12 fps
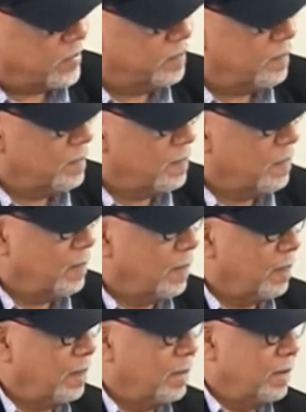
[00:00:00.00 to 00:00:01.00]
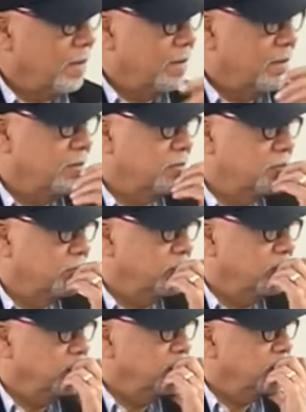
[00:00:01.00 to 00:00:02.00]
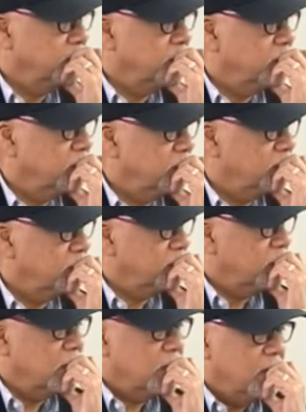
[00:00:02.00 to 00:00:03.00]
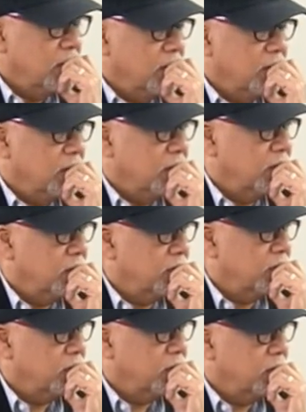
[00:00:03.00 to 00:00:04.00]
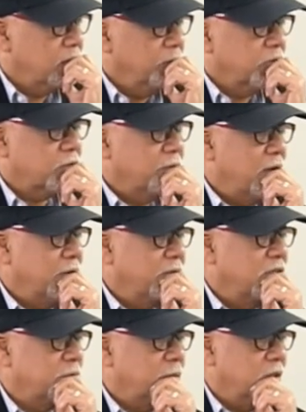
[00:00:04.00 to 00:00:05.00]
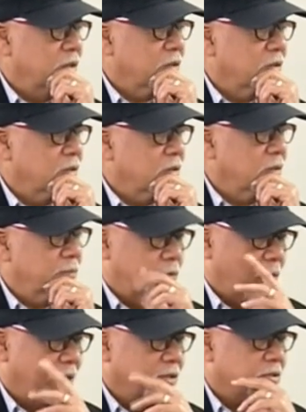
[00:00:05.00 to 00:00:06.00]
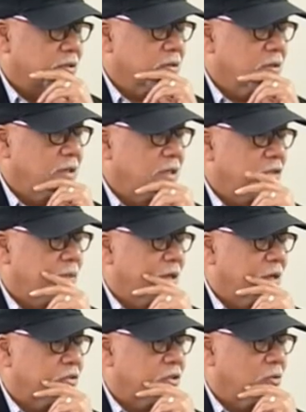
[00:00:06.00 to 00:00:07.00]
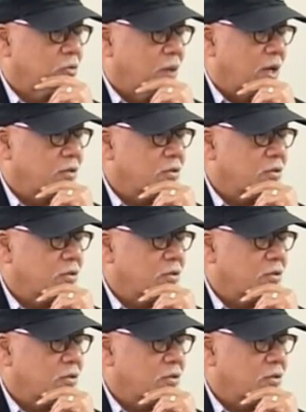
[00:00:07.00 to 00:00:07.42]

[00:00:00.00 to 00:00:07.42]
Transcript: Okay. What about the Republican side with Mr. Rauner? Has he been on your show? Twice. He's been on our show twice.